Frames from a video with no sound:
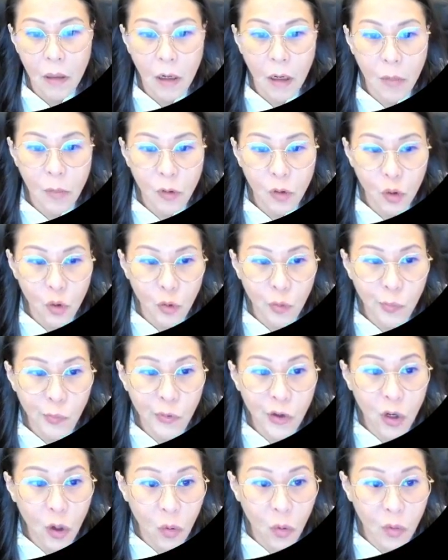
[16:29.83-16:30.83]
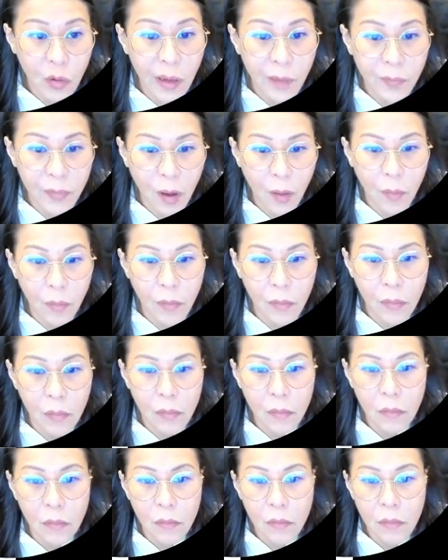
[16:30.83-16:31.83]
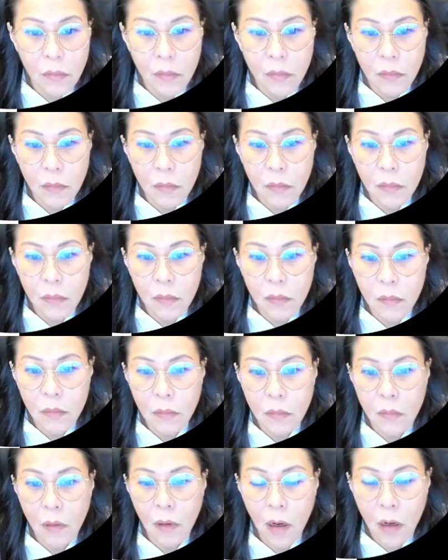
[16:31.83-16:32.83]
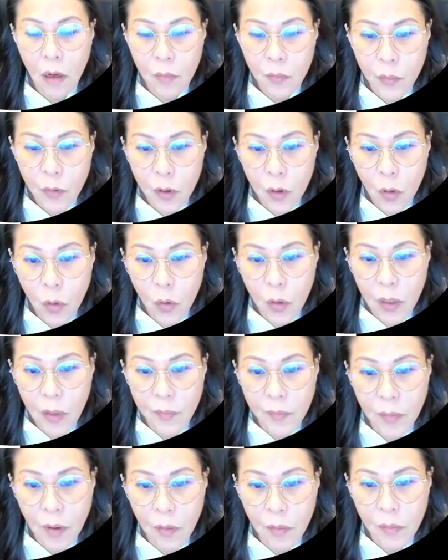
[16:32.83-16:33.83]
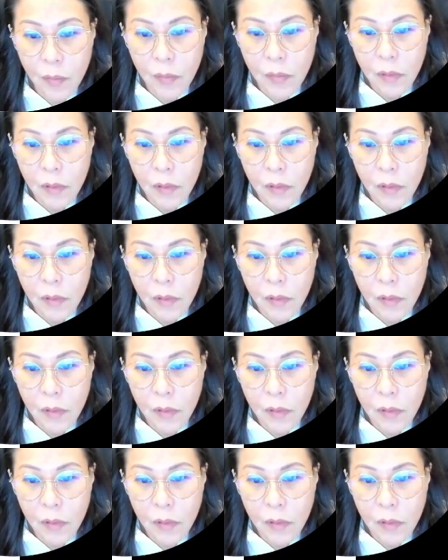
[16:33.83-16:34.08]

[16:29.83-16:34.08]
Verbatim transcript: number two bring your own laptop or ah, bring your own laptop